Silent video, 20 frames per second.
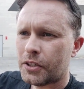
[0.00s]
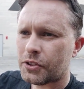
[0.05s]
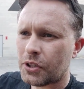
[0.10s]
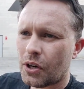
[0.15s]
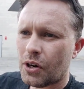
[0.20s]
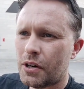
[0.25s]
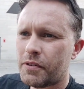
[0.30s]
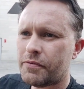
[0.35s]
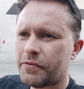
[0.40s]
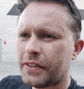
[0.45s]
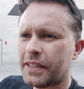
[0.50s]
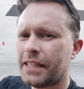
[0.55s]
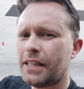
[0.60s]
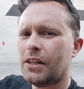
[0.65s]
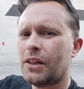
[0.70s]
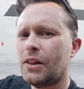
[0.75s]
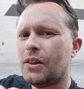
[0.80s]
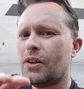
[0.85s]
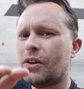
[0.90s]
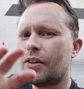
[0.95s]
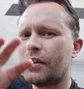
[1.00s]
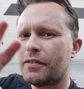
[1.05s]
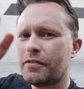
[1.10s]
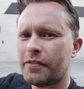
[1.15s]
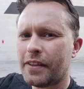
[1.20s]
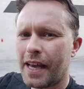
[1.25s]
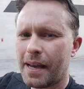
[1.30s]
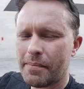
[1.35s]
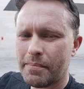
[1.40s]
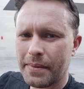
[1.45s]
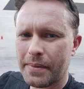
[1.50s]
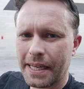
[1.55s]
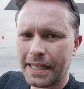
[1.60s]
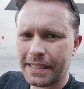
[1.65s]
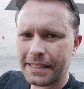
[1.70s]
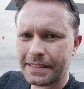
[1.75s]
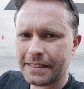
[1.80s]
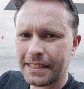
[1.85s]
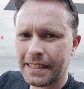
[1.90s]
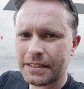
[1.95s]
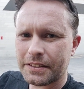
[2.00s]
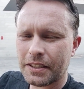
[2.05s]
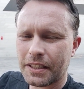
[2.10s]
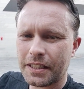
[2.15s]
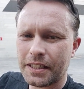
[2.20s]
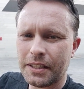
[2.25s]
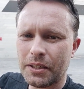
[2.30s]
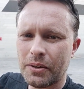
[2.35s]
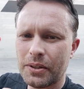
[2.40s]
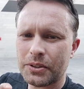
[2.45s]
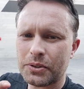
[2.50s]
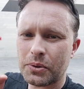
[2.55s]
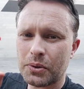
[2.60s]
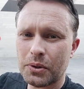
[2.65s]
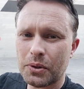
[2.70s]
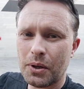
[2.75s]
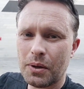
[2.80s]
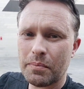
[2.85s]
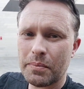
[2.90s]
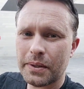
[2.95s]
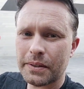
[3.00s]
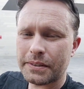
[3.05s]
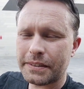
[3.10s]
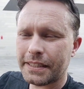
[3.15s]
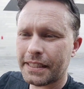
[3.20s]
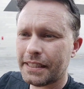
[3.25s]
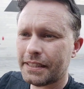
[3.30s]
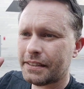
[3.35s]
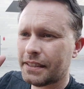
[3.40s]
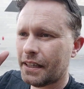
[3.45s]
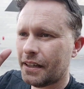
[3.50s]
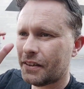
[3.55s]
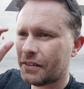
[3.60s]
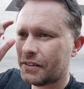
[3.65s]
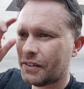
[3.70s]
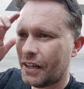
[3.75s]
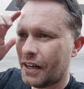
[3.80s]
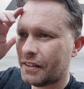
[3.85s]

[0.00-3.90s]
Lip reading: So hopefully a lot of that makes sense. I can go into a lot more detail.